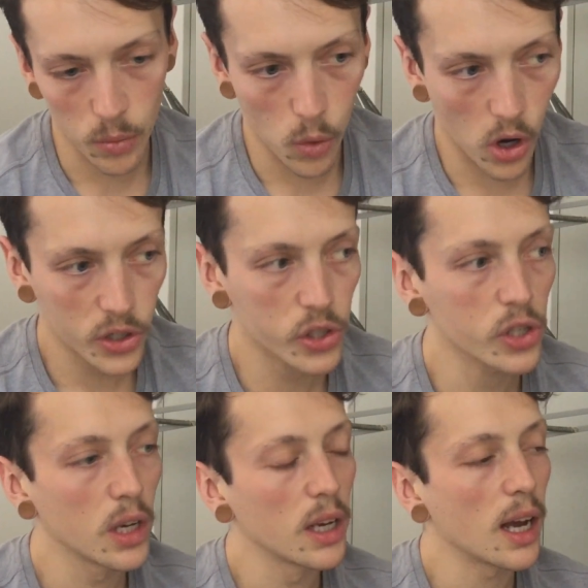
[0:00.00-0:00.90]
the
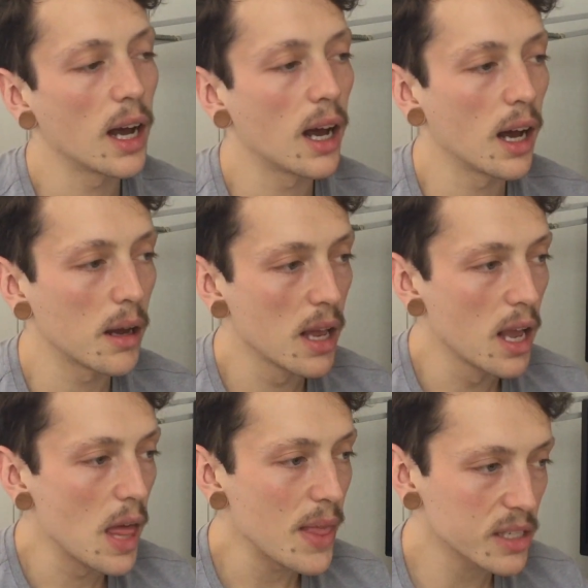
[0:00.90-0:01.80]
watch,
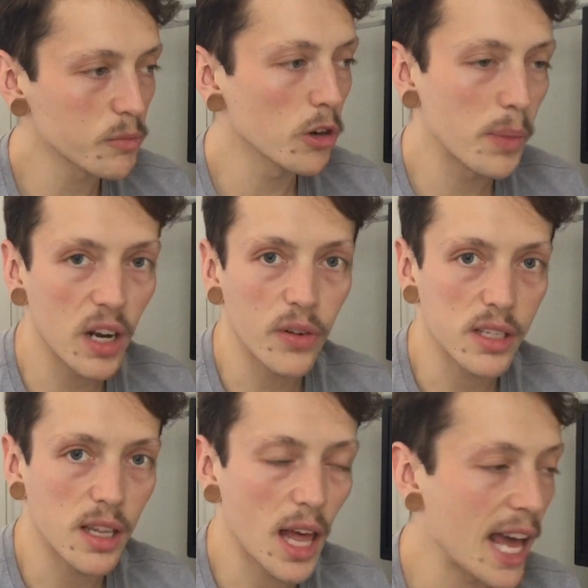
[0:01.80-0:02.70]
there's some real
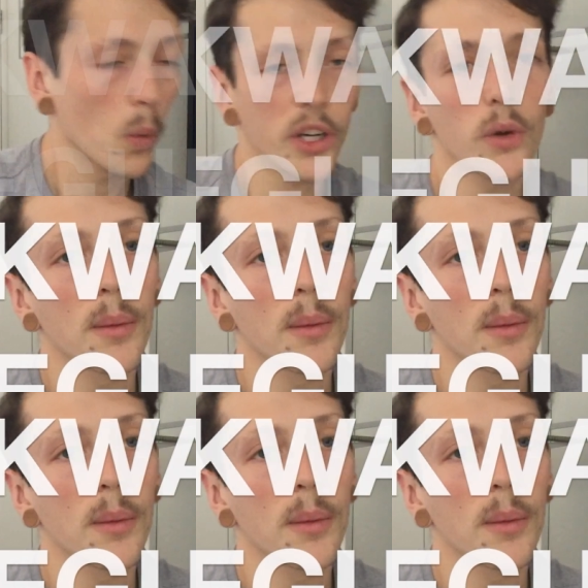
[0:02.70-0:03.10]
benefits to that. When